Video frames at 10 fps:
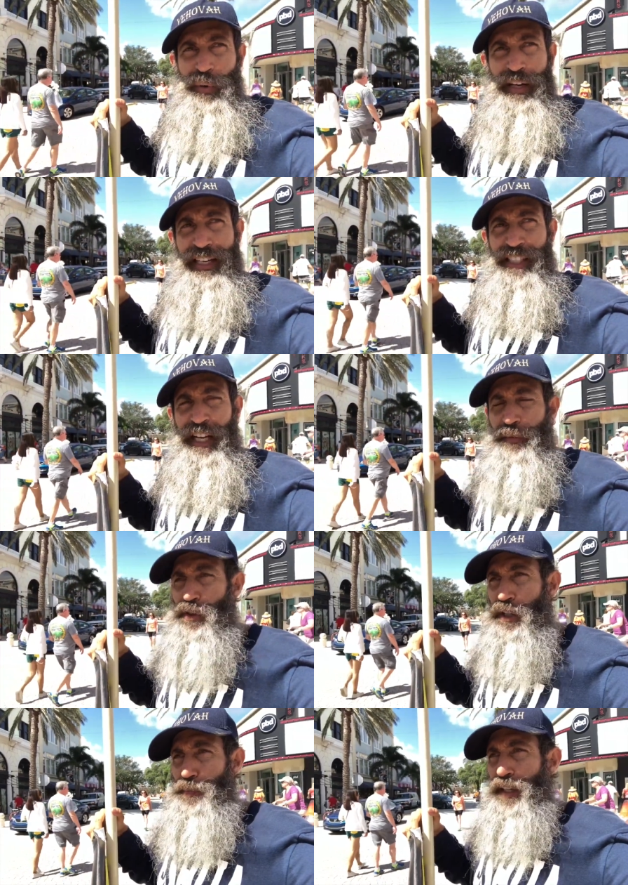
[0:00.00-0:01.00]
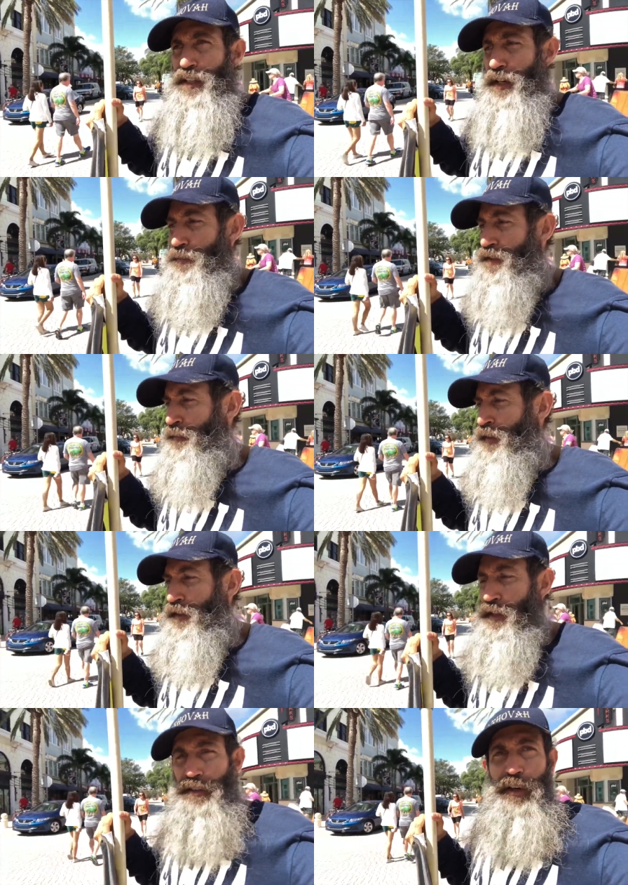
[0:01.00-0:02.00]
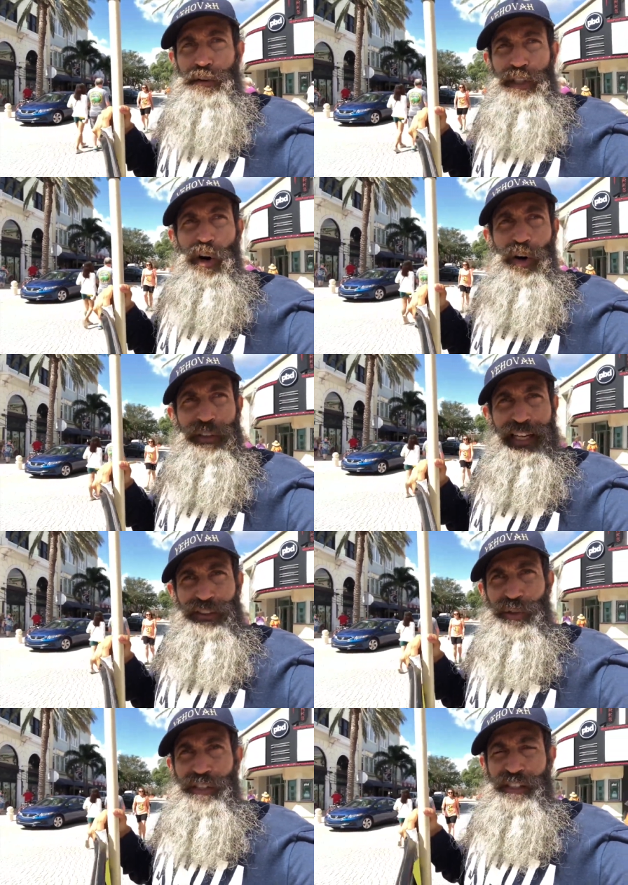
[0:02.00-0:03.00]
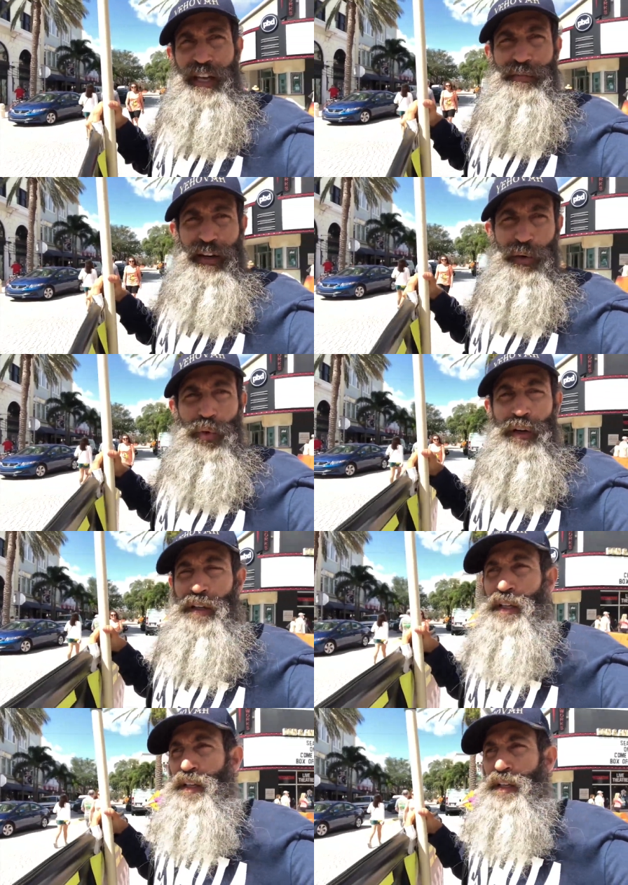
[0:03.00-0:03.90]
When that day of judgment comes, there's no dog that's going to save anyone.